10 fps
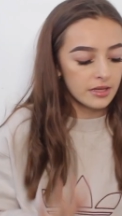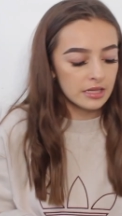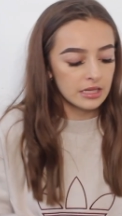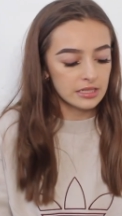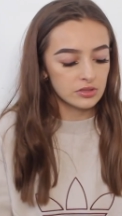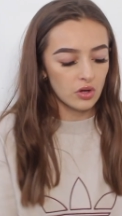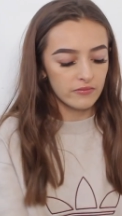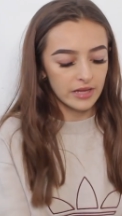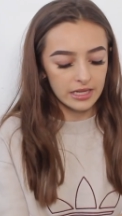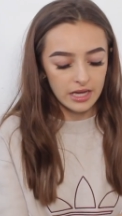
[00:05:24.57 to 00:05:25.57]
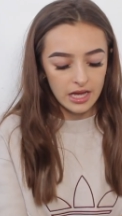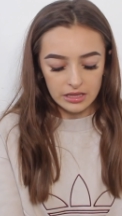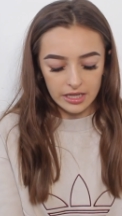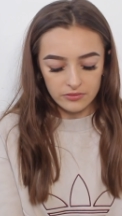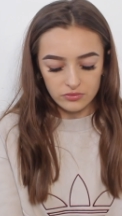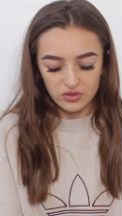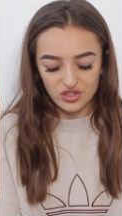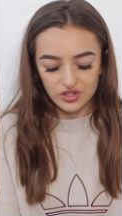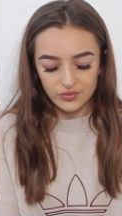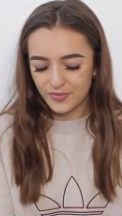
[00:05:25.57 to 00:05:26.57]
then the last sort of like
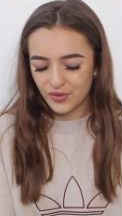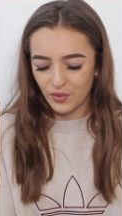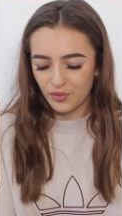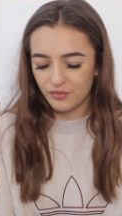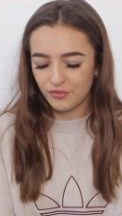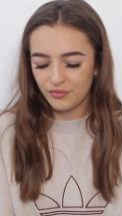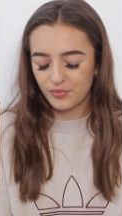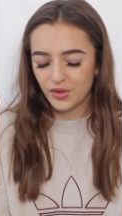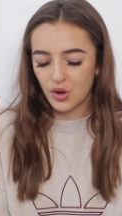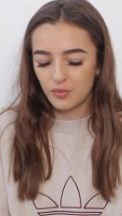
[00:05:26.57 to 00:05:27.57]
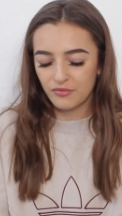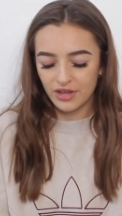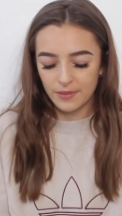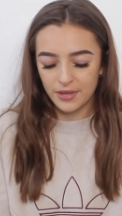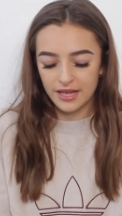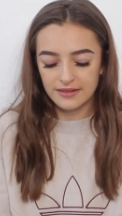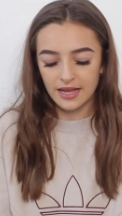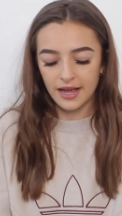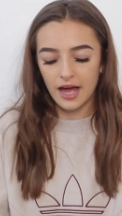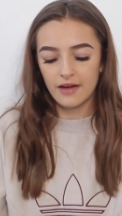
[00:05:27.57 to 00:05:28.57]
lounge, sort of comfy piece
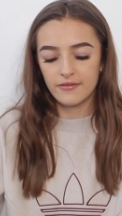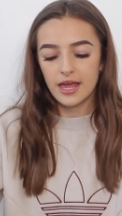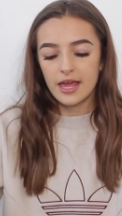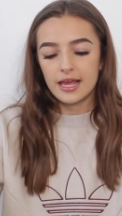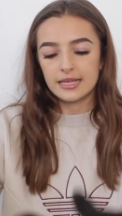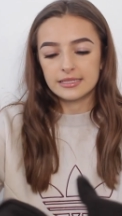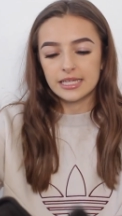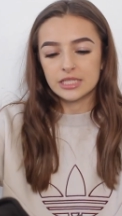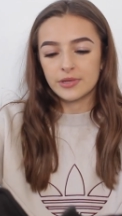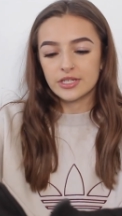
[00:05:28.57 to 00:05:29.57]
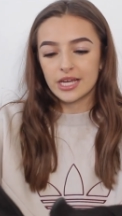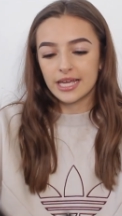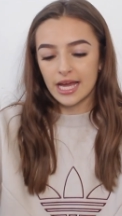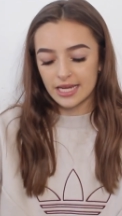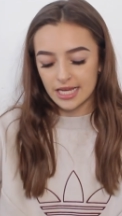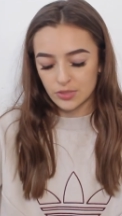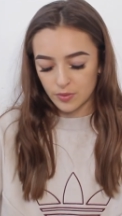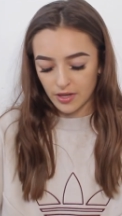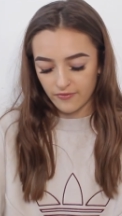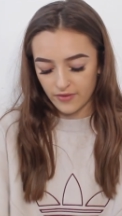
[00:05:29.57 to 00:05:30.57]
I have is this, which again is one of my